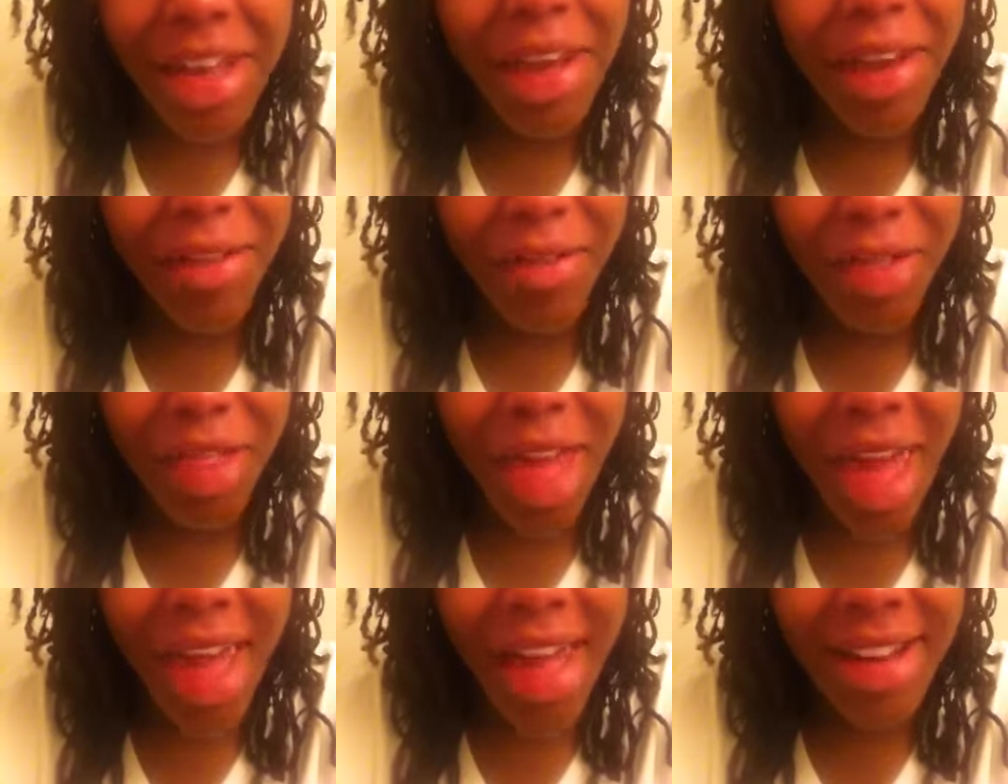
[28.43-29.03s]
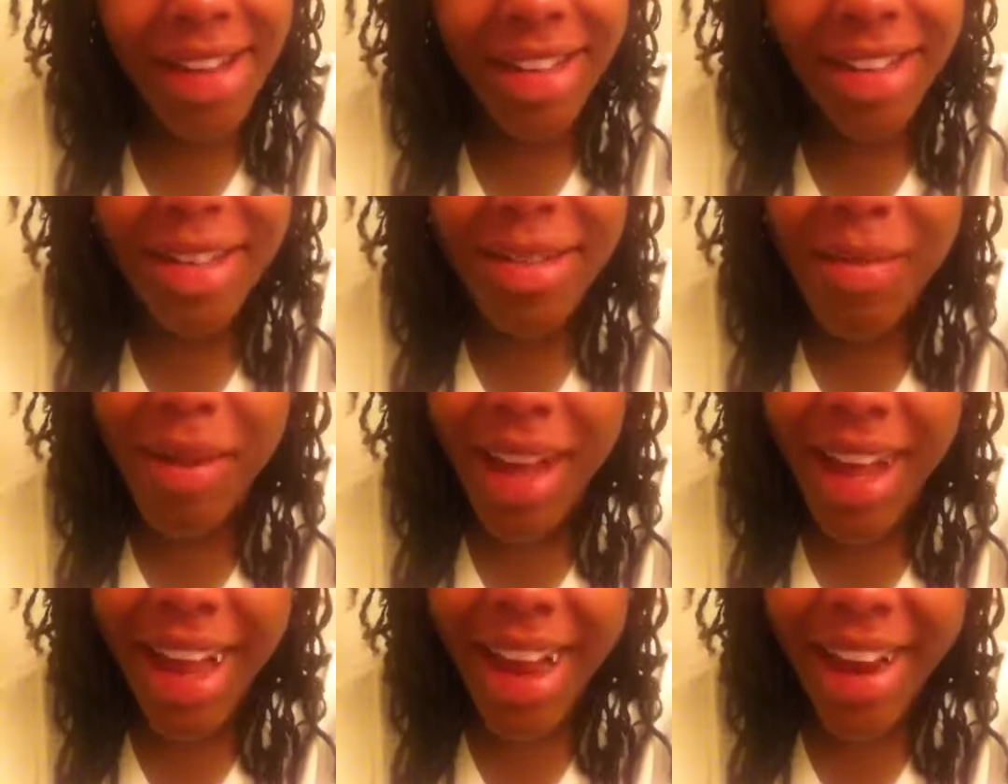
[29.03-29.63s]
if that,
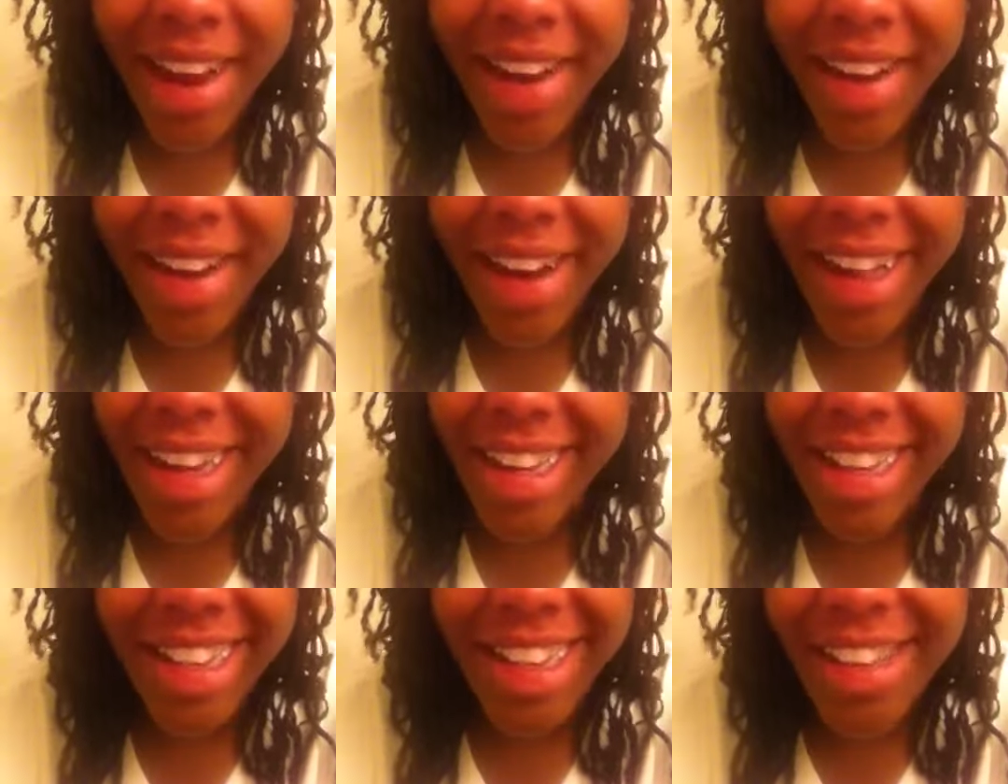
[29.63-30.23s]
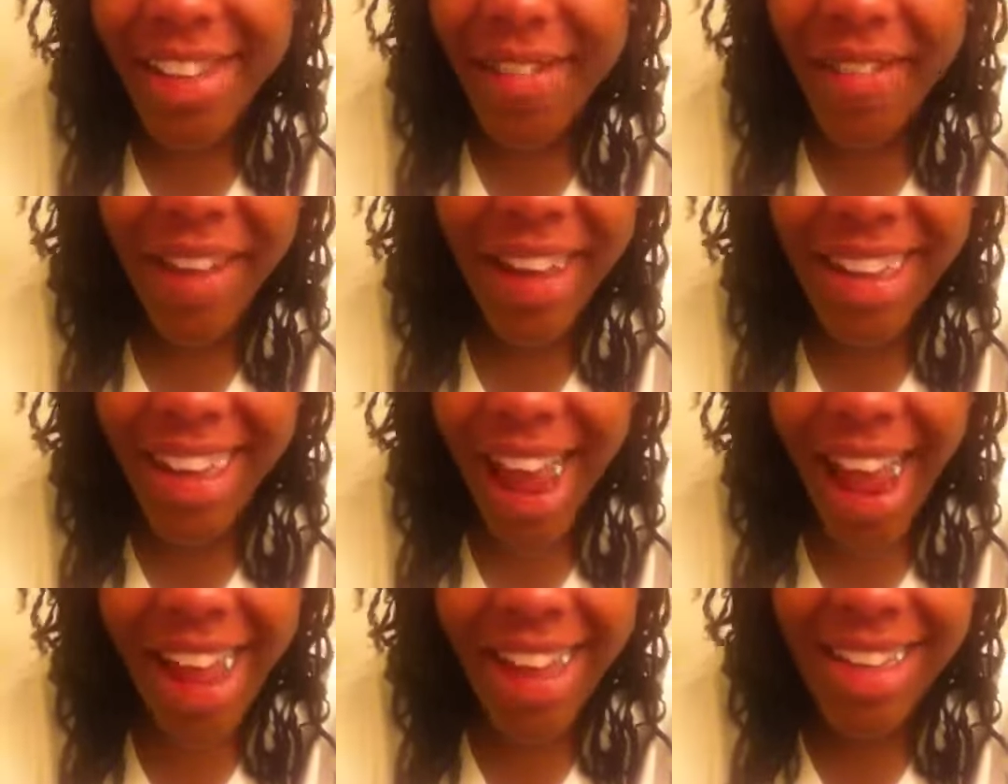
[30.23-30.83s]
on my hair, and it looked
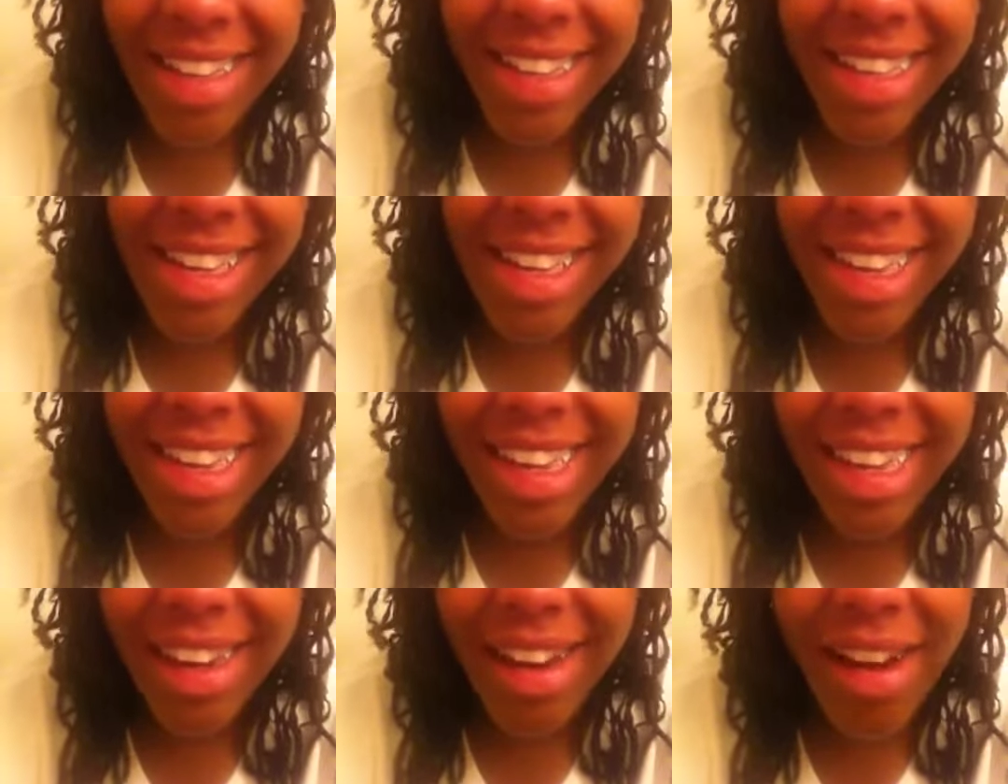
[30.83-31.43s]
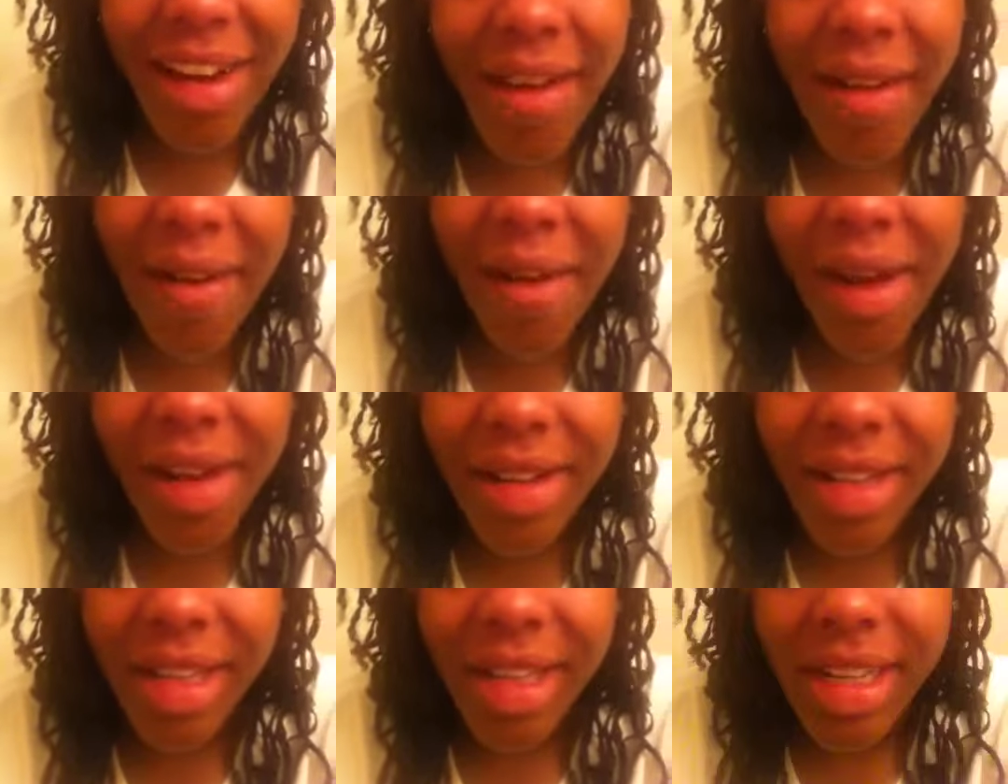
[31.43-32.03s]
fantastic, you know.
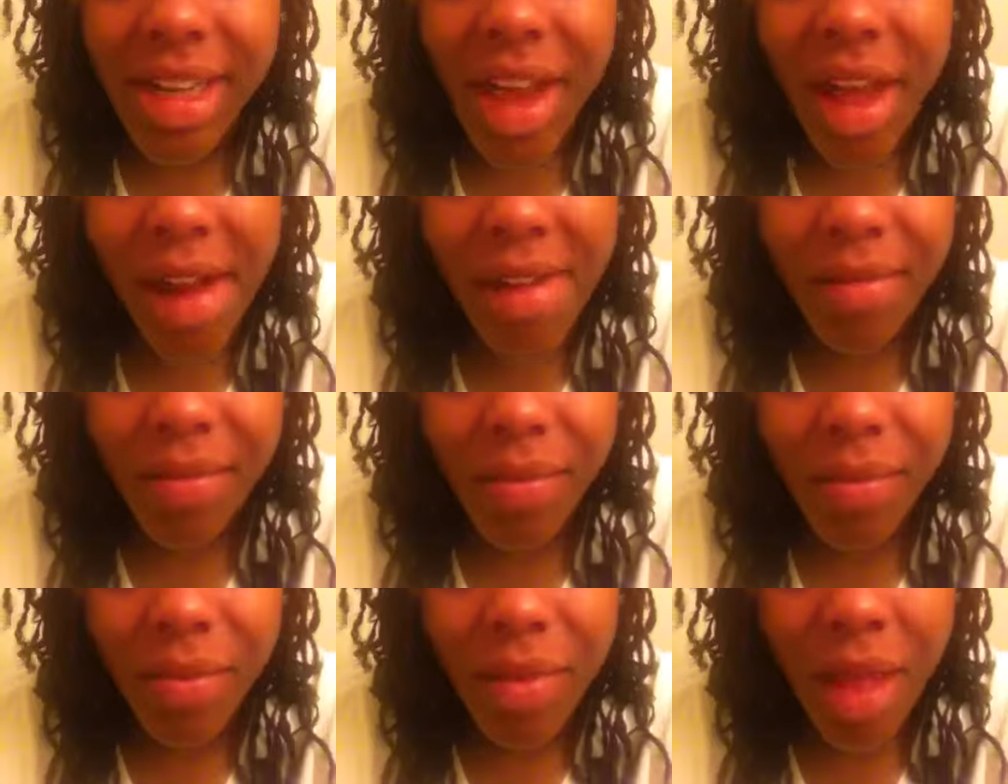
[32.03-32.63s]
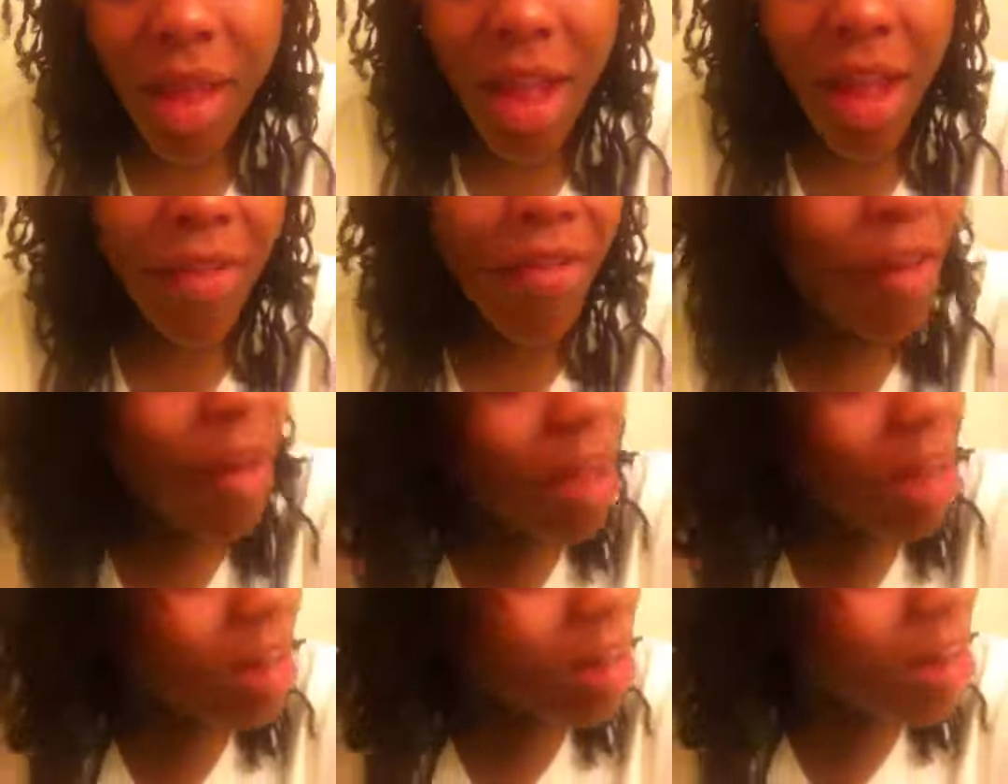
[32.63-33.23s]

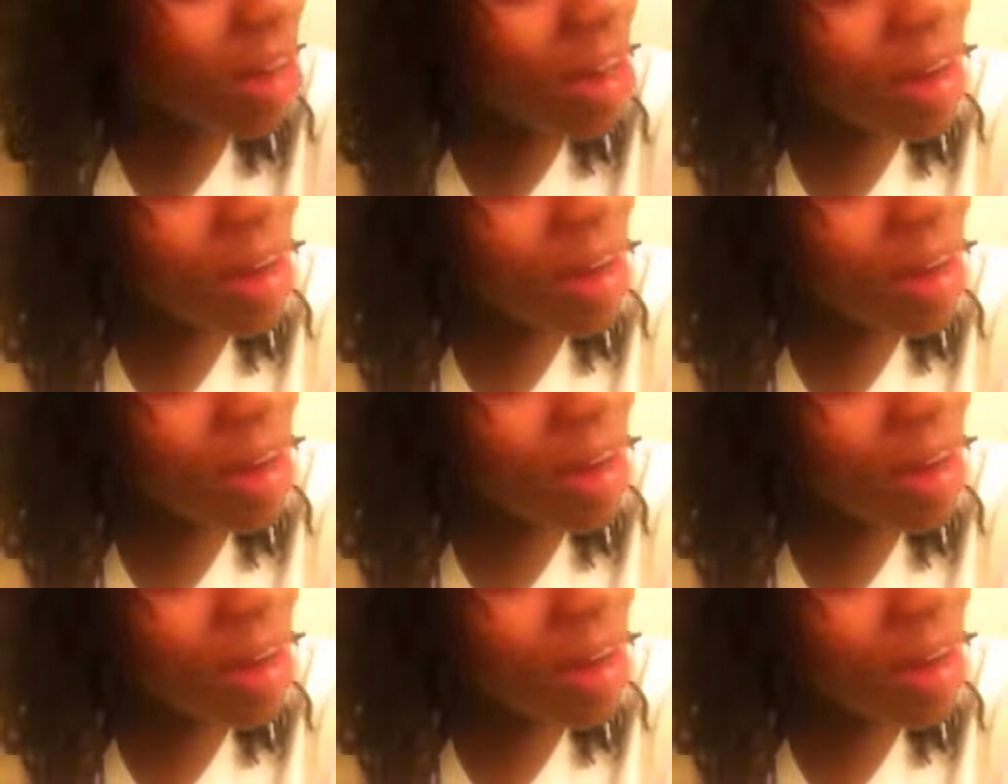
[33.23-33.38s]
If I,